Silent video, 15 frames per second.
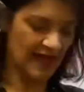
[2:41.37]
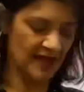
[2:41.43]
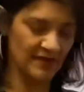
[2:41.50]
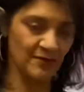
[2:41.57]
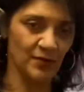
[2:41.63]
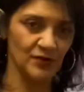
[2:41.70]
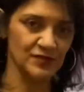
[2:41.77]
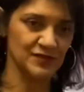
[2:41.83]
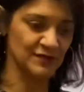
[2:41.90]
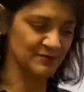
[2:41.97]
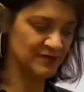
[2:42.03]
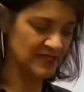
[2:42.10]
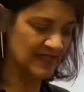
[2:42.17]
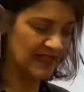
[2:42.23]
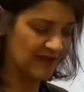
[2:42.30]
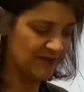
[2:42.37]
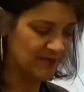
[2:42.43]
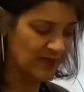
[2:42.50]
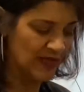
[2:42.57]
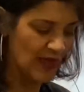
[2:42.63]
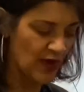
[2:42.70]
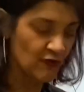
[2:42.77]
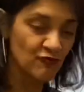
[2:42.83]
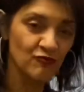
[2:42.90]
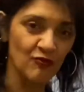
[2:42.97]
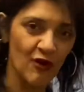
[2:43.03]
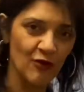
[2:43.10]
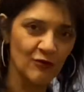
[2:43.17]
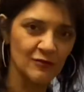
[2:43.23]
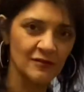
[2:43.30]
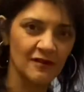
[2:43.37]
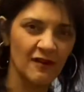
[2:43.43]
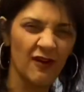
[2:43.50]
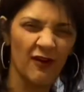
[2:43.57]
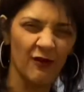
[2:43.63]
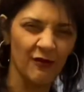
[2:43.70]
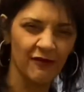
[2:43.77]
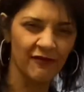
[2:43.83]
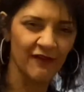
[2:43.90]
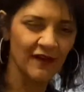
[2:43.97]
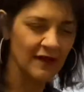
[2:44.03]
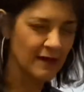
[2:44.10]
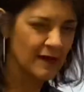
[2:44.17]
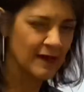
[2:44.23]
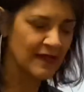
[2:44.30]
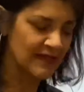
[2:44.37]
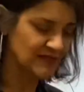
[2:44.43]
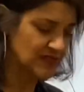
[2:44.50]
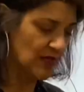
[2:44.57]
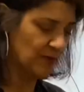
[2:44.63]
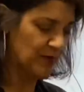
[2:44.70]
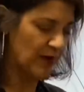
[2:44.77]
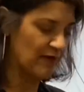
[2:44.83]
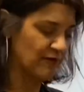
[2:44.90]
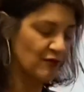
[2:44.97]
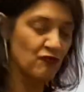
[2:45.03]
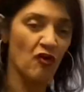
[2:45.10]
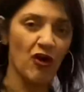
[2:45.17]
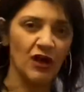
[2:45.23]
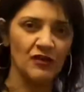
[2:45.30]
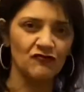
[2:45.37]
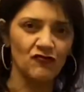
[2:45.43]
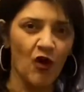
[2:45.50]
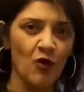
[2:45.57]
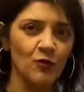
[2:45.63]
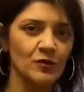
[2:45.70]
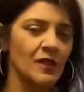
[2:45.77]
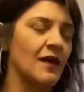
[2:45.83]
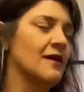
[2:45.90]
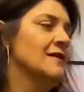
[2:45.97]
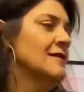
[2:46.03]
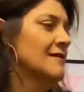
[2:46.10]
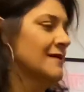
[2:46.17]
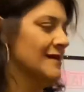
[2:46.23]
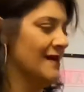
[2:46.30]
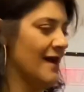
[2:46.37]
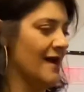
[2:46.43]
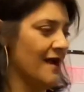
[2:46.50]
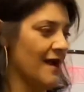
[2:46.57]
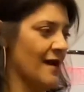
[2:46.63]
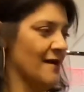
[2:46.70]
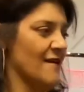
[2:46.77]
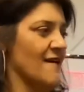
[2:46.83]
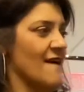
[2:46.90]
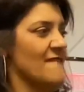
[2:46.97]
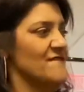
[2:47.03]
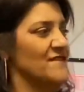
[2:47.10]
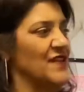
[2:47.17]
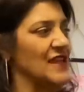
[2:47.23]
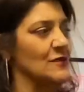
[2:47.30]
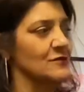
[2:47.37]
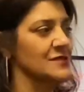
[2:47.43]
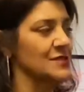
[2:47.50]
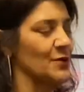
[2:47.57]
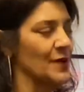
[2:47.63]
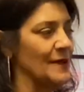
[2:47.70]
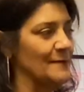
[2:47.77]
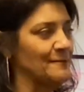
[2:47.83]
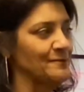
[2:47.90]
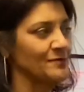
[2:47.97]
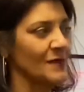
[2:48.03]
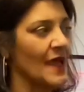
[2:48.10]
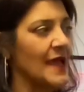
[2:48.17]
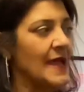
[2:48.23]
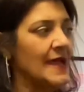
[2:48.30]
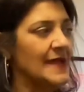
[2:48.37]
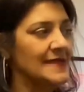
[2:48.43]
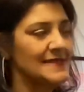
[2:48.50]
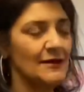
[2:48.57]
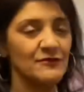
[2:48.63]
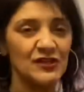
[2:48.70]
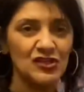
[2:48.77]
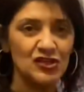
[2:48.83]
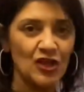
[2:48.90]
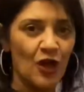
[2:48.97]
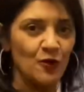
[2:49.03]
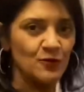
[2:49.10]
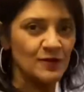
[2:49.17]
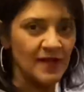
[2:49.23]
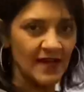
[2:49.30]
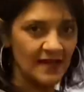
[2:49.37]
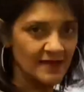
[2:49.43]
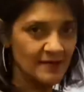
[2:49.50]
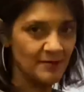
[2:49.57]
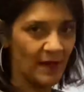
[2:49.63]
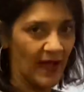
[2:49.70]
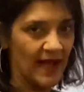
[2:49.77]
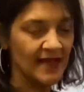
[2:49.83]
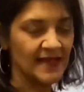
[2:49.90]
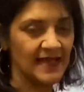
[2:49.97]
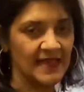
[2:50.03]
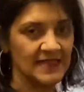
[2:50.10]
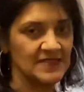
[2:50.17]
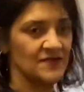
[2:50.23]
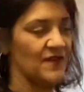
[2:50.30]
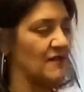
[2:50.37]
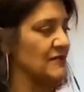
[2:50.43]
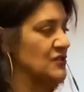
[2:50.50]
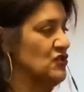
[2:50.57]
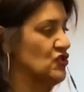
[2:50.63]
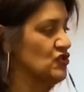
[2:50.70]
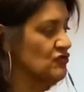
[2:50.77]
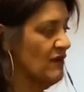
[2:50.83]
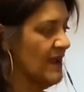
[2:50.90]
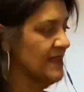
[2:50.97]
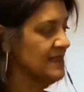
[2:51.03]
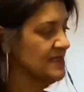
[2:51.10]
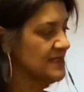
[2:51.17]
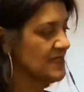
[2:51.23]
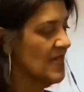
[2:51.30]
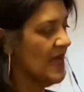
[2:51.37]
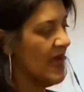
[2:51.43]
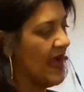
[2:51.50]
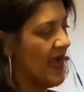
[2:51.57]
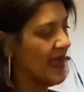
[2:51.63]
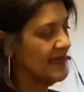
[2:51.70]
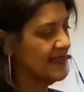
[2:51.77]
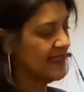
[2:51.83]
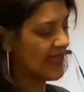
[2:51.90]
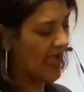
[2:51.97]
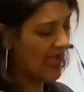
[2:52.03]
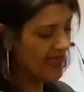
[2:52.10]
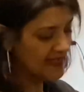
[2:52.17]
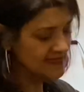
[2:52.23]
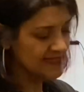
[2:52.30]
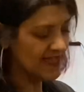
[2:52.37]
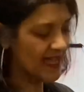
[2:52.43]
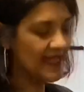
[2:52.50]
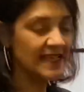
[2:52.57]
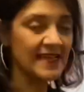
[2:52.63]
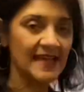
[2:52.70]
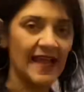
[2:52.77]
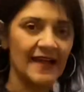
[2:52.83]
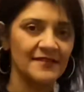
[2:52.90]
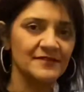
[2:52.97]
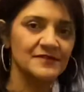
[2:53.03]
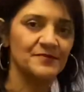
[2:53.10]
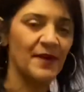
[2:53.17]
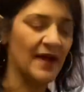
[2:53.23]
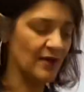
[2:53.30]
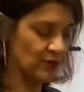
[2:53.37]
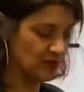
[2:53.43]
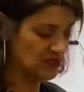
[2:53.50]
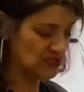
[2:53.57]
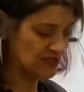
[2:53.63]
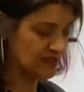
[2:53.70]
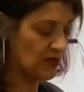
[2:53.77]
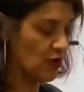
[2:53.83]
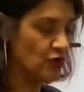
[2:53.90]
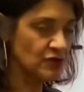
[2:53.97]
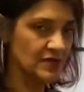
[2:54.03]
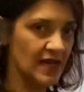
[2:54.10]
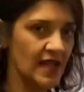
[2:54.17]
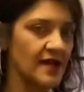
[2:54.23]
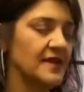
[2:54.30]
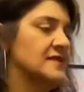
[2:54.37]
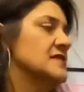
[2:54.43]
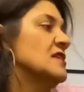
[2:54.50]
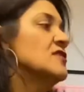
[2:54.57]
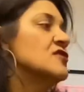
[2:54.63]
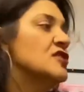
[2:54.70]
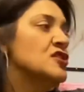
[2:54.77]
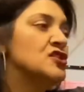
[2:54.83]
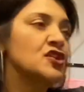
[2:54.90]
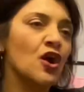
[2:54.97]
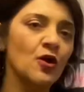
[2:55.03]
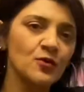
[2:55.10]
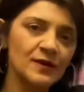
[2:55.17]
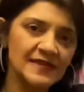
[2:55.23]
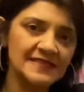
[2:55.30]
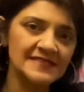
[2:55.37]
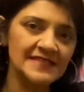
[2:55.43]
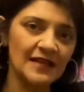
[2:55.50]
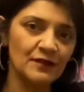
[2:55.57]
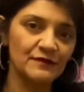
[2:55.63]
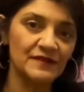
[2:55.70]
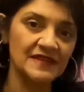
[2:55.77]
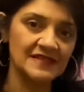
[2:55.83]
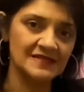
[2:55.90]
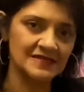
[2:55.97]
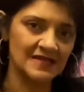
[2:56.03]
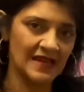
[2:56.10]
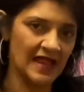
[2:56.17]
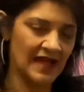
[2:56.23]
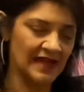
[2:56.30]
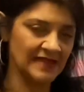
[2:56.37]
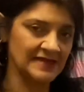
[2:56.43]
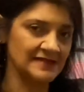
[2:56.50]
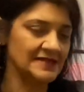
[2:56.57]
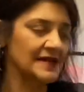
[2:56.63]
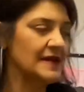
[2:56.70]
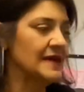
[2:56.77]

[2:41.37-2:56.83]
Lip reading: at the bottom to give me a rolled cuff. Gives it a bit of a rock and roller feel to it. Now the yoke at the back is very straight and it has a gathered back which is unlined. The yoke itself is lined,